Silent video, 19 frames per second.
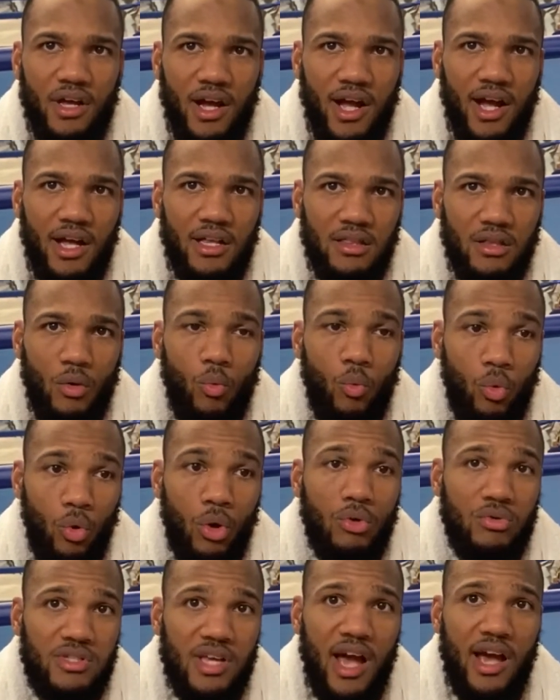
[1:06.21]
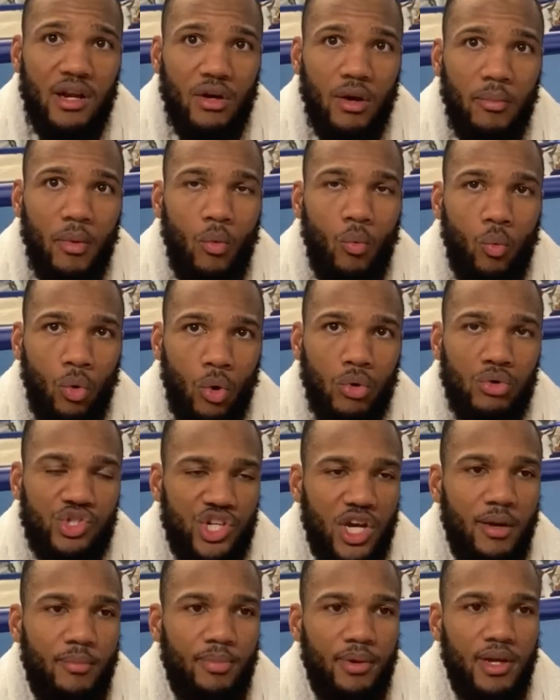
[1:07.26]
I got the world title. I'm a world
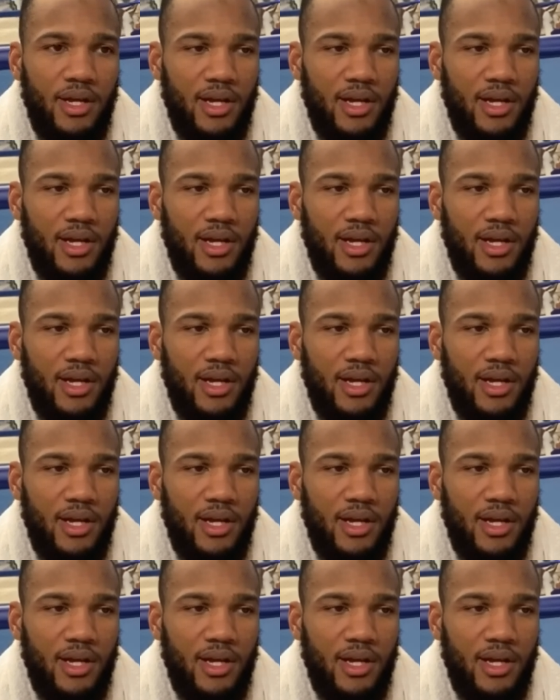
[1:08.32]
champion.